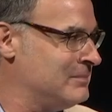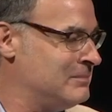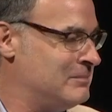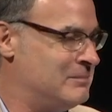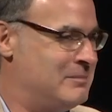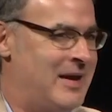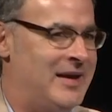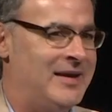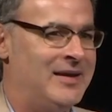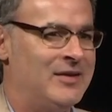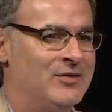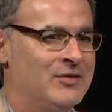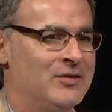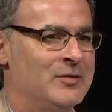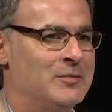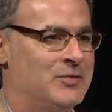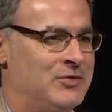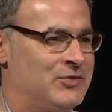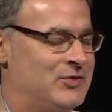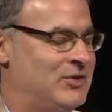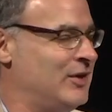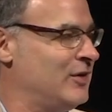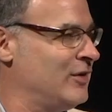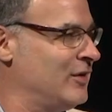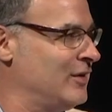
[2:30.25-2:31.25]
making some
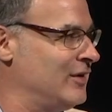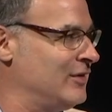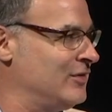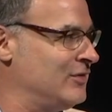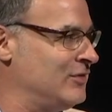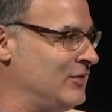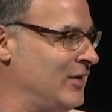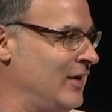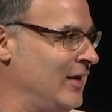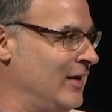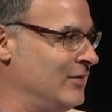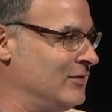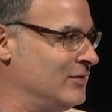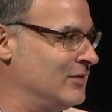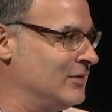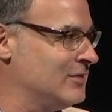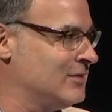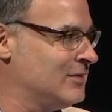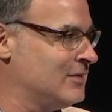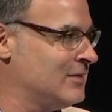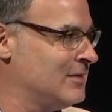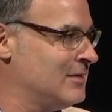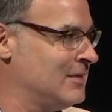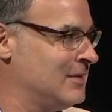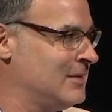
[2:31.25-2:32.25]
serious changes?